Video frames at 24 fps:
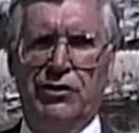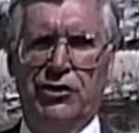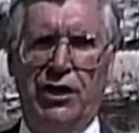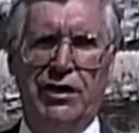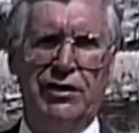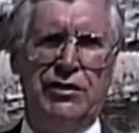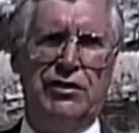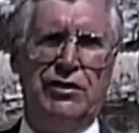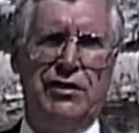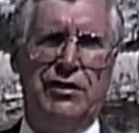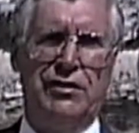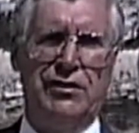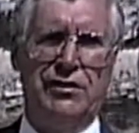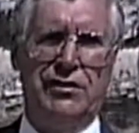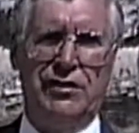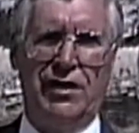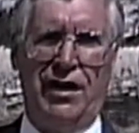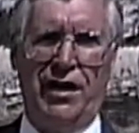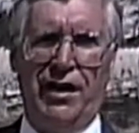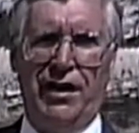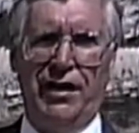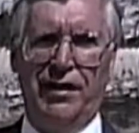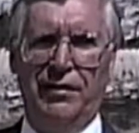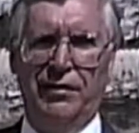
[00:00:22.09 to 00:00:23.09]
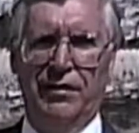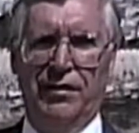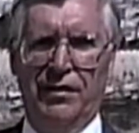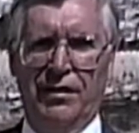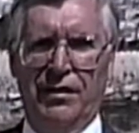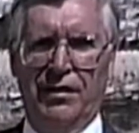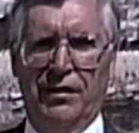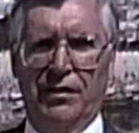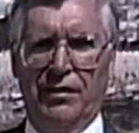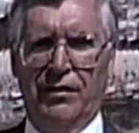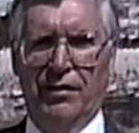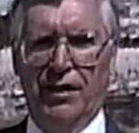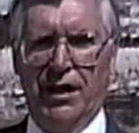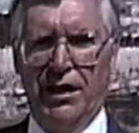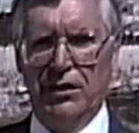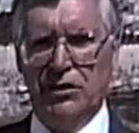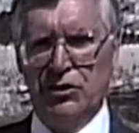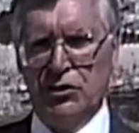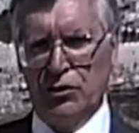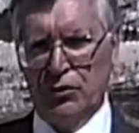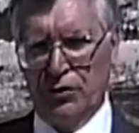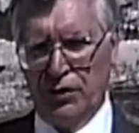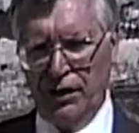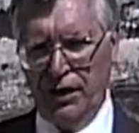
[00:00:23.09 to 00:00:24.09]
just inside the
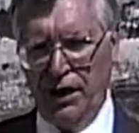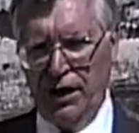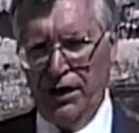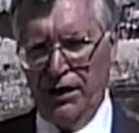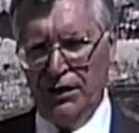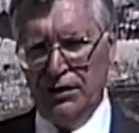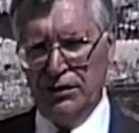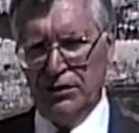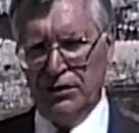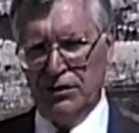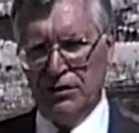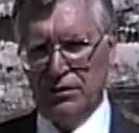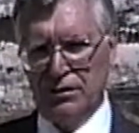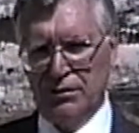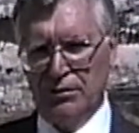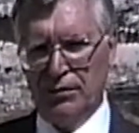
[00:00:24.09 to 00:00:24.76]
Eastern Gates.